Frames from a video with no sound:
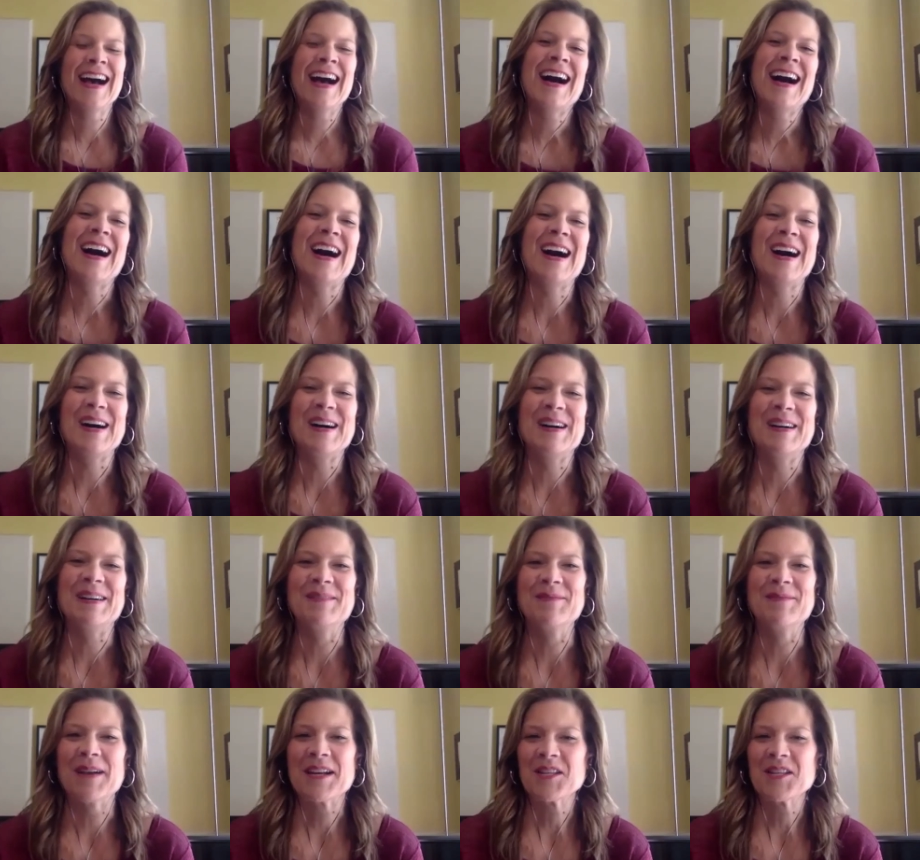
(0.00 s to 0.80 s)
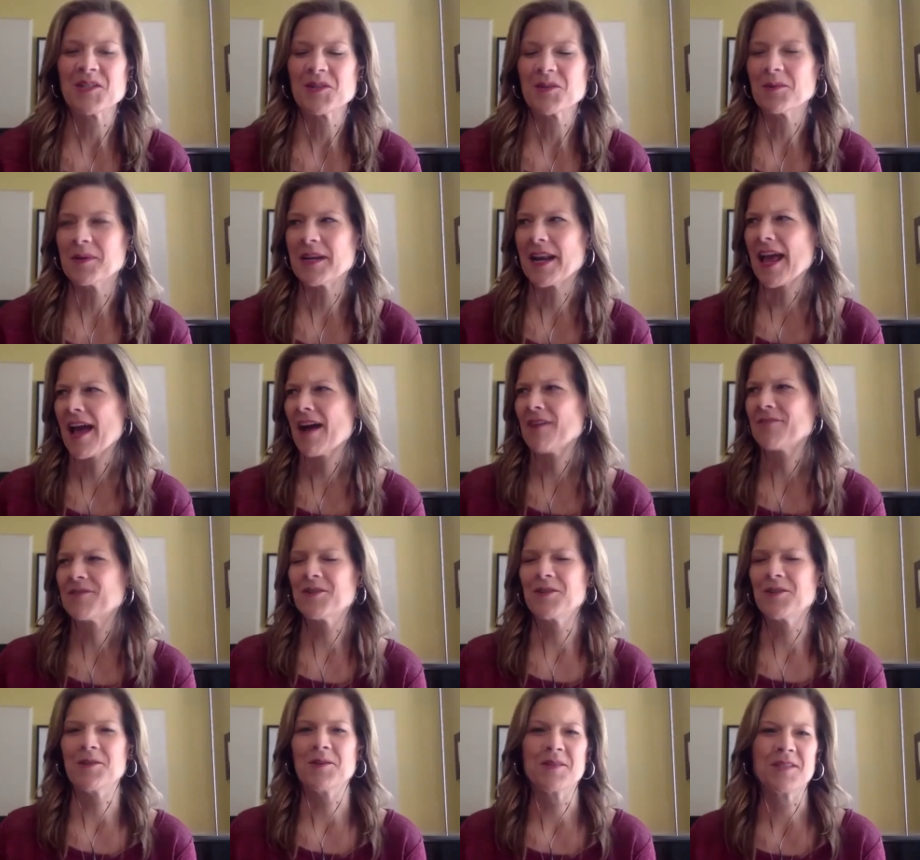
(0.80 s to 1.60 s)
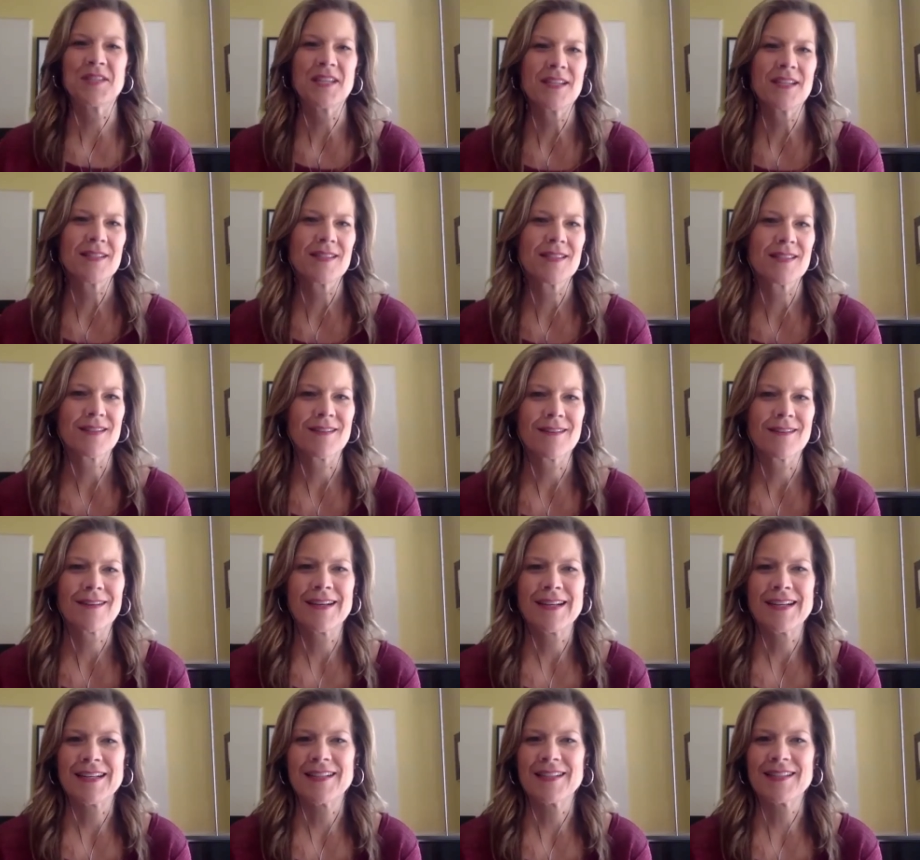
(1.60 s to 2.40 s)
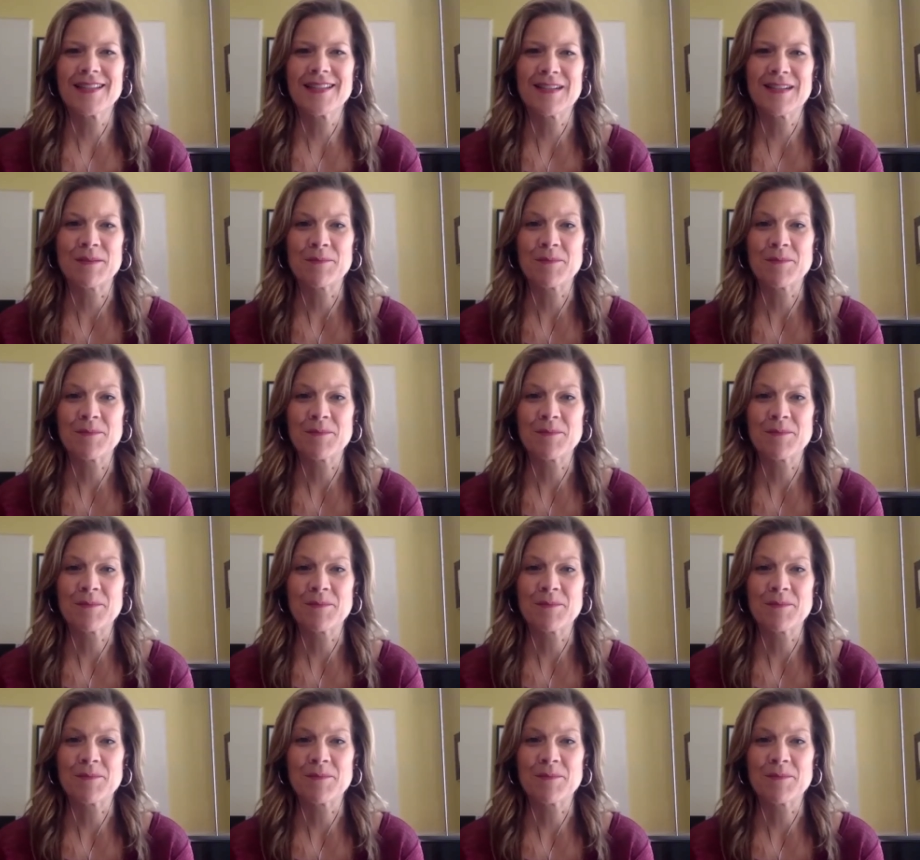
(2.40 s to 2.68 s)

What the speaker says: I do an afternoon tea series.